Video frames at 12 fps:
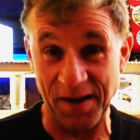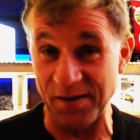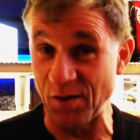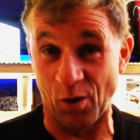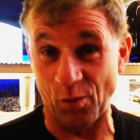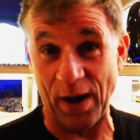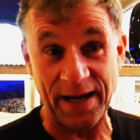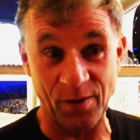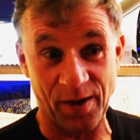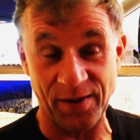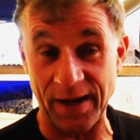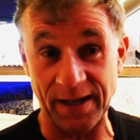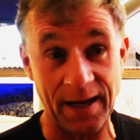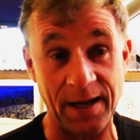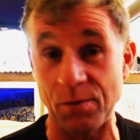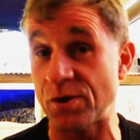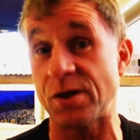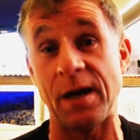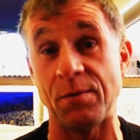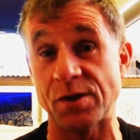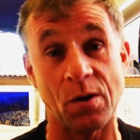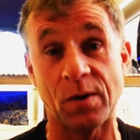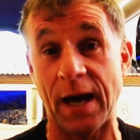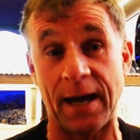not rain or anything, and it was
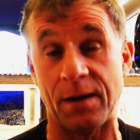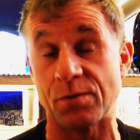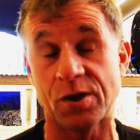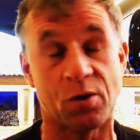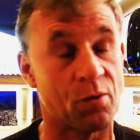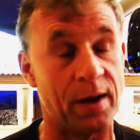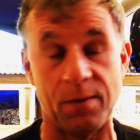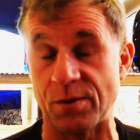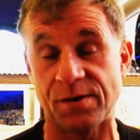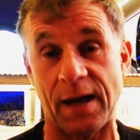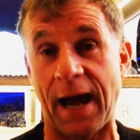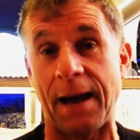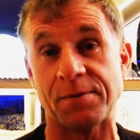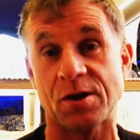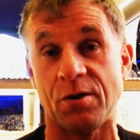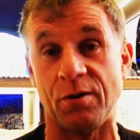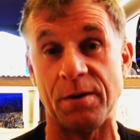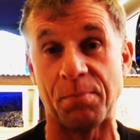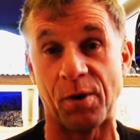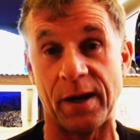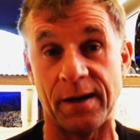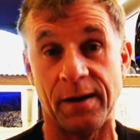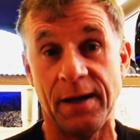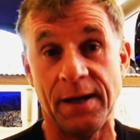okay. It was absolutely
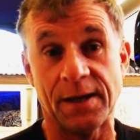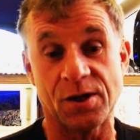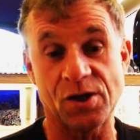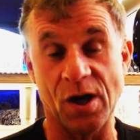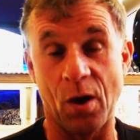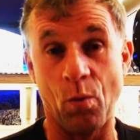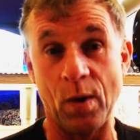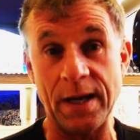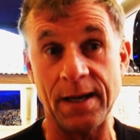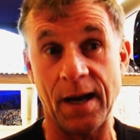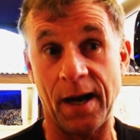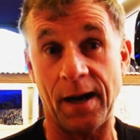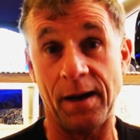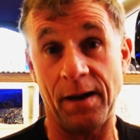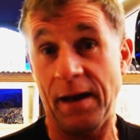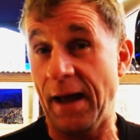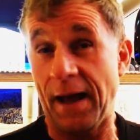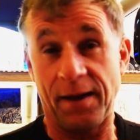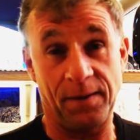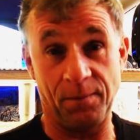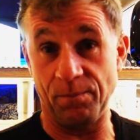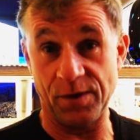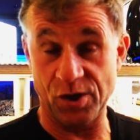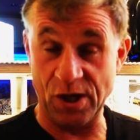brilliant. So we
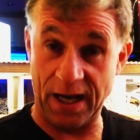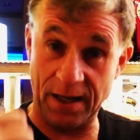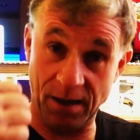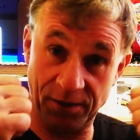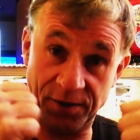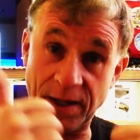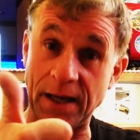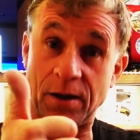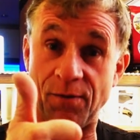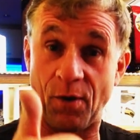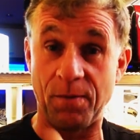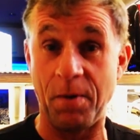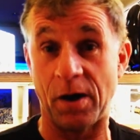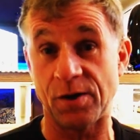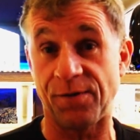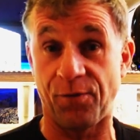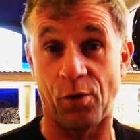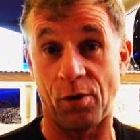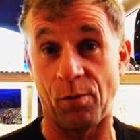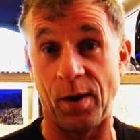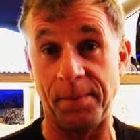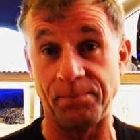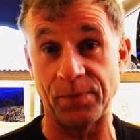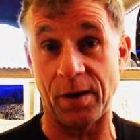say thank you very much for
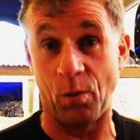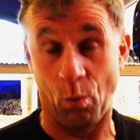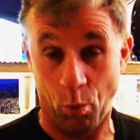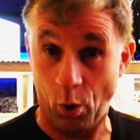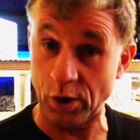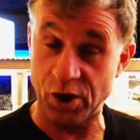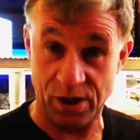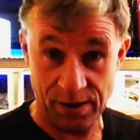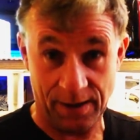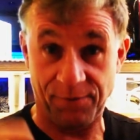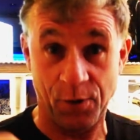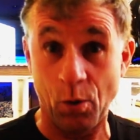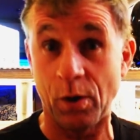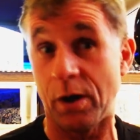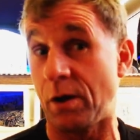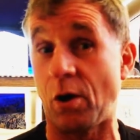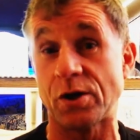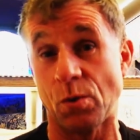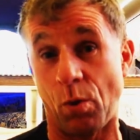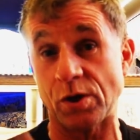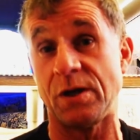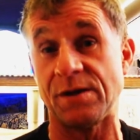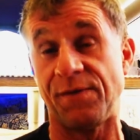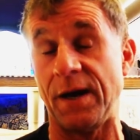watching. If you guys are
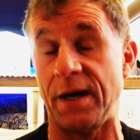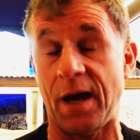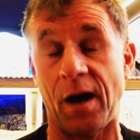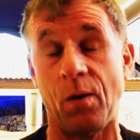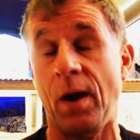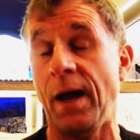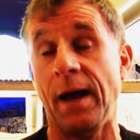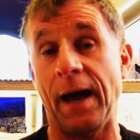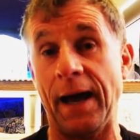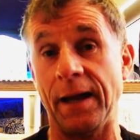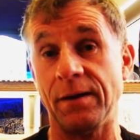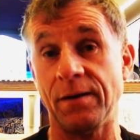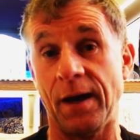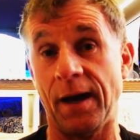watching this video and